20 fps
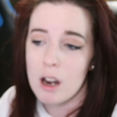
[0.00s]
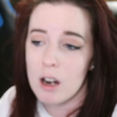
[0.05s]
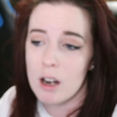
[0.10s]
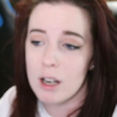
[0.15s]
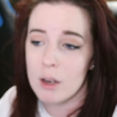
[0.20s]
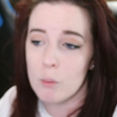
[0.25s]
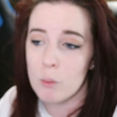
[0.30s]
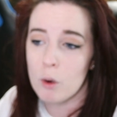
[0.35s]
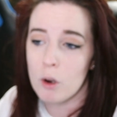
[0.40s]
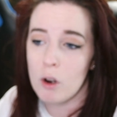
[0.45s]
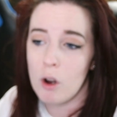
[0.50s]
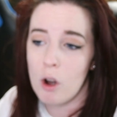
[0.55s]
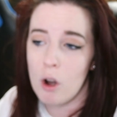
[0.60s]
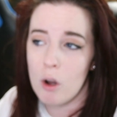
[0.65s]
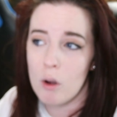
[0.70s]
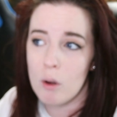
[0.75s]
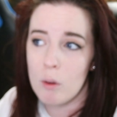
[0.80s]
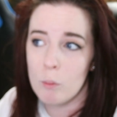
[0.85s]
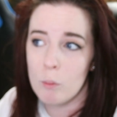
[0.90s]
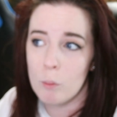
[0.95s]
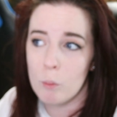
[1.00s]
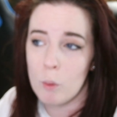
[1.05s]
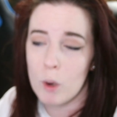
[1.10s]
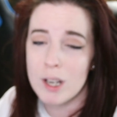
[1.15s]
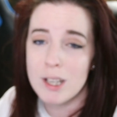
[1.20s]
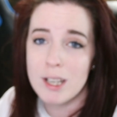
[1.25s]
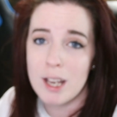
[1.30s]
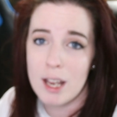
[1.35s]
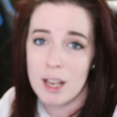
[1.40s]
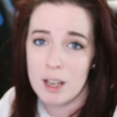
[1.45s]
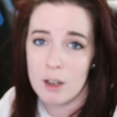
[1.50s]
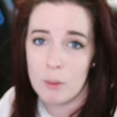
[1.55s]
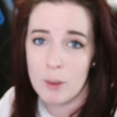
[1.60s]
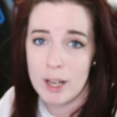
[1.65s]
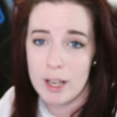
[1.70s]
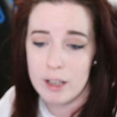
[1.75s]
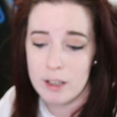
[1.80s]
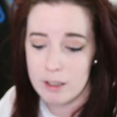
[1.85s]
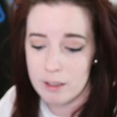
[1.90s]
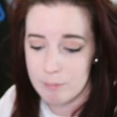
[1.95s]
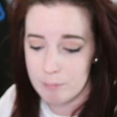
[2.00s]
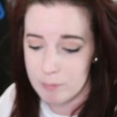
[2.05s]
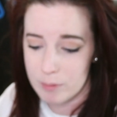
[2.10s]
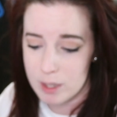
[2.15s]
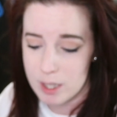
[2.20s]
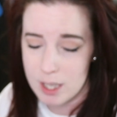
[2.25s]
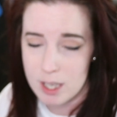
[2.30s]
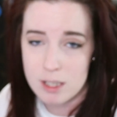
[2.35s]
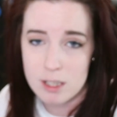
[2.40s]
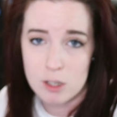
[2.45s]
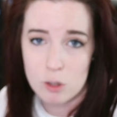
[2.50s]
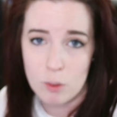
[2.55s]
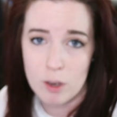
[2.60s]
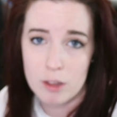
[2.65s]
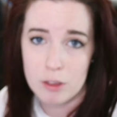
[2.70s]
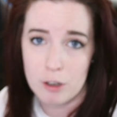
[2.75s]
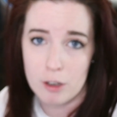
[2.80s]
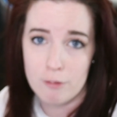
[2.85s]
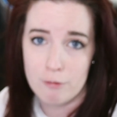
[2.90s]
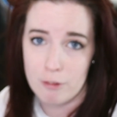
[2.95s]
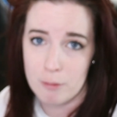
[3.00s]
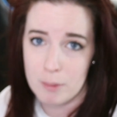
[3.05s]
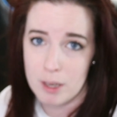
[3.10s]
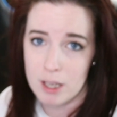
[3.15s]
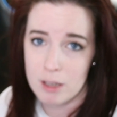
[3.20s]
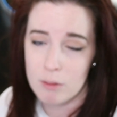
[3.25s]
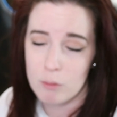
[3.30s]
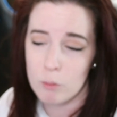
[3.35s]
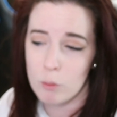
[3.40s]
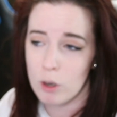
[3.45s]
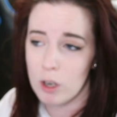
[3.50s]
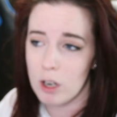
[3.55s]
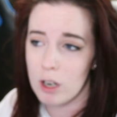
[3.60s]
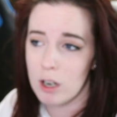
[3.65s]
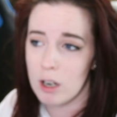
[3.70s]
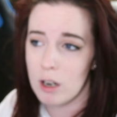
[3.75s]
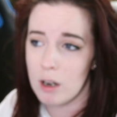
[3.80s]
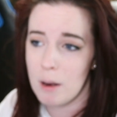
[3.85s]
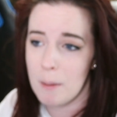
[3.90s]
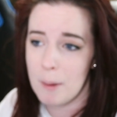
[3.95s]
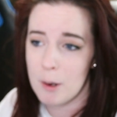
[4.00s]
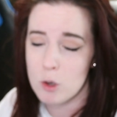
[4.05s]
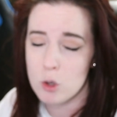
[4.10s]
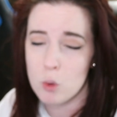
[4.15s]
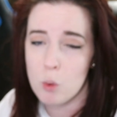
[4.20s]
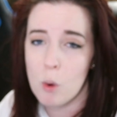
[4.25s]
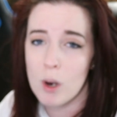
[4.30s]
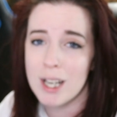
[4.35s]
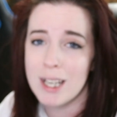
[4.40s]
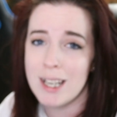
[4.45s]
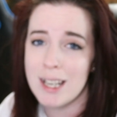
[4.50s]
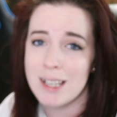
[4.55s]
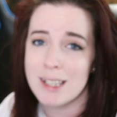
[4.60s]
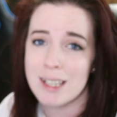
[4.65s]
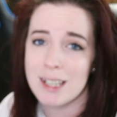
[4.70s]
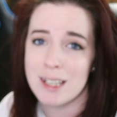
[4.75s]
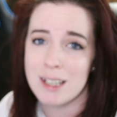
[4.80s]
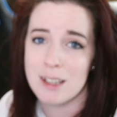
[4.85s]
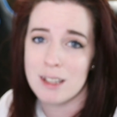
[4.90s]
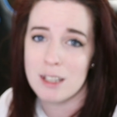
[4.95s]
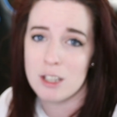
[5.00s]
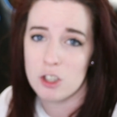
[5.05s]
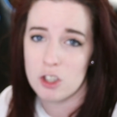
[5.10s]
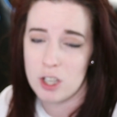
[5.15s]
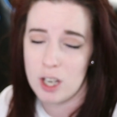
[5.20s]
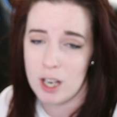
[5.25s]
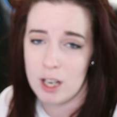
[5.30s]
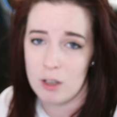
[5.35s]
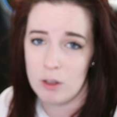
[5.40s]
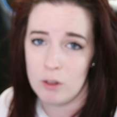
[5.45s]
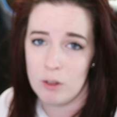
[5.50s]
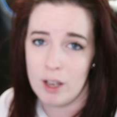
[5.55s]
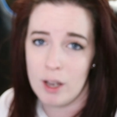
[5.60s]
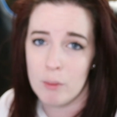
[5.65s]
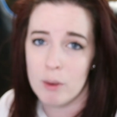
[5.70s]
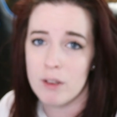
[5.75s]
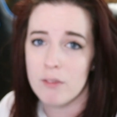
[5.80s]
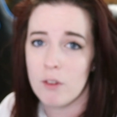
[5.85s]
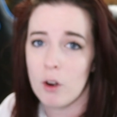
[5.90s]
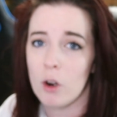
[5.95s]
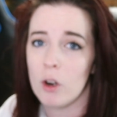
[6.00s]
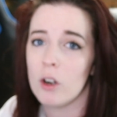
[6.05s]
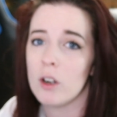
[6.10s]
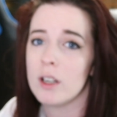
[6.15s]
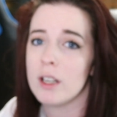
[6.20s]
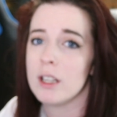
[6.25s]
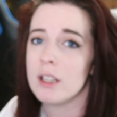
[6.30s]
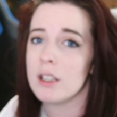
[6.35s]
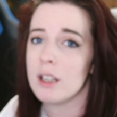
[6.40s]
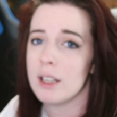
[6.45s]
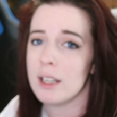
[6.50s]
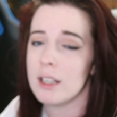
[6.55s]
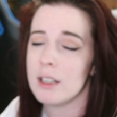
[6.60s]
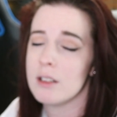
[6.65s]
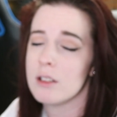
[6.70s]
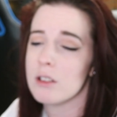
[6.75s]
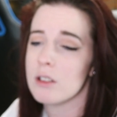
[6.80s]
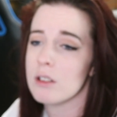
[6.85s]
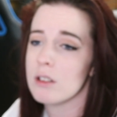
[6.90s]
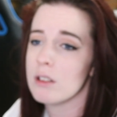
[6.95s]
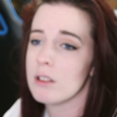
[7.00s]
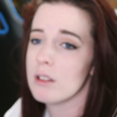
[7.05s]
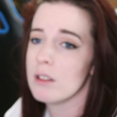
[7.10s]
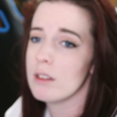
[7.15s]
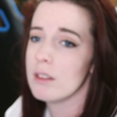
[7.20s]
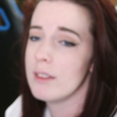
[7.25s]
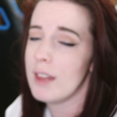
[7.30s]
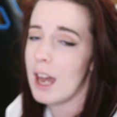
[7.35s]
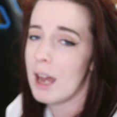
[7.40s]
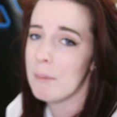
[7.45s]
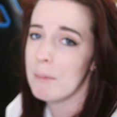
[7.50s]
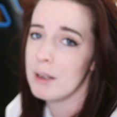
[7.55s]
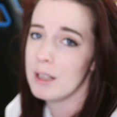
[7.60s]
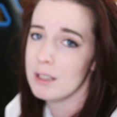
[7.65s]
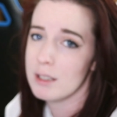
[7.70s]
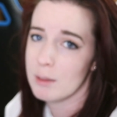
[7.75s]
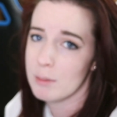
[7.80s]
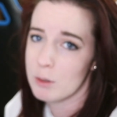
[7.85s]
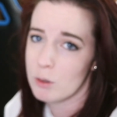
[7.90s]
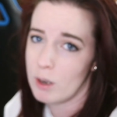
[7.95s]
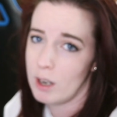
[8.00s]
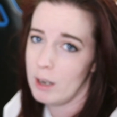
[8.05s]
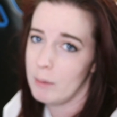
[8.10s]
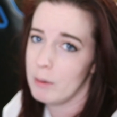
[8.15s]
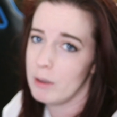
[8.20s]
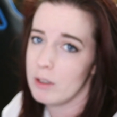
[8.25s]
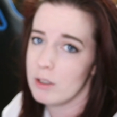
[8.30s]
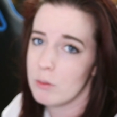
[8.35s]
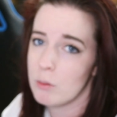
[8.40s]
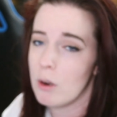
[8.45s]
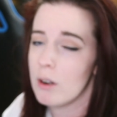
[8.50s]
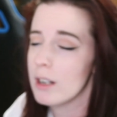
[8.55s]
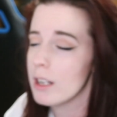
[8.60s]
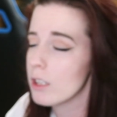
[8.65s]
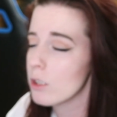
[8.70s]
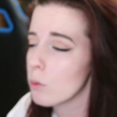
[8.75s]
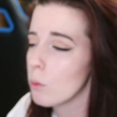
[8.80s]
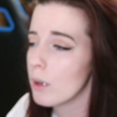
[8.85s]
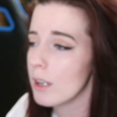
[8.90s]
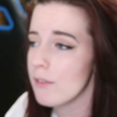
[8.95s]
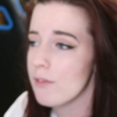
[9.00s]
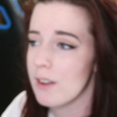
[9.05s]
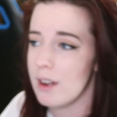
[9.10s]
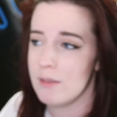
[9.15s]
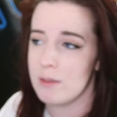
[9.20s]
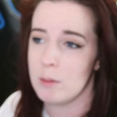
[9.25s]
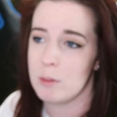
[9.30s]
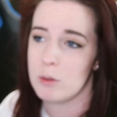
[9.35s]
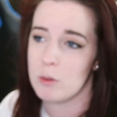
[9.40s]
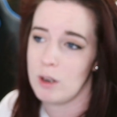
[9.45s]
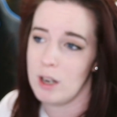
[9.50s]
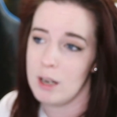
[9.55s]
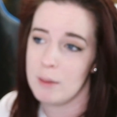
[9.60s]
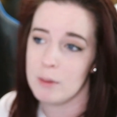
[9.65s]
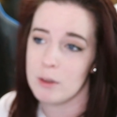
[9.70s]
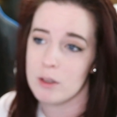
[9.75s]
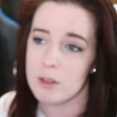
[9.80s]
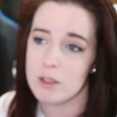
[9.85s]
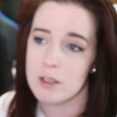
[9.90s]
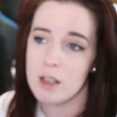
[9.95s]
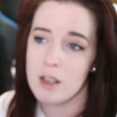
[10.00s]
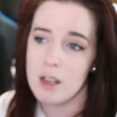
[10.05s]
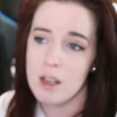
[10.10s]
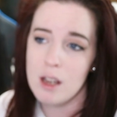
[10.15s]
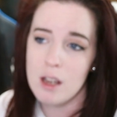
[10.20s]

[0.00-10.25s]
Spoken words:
Alright, we're 1 day away. Today's the 23rd for me. We're about 20 days into this channel, and we've already gained that many subscribers. We're already at 25 subscribers.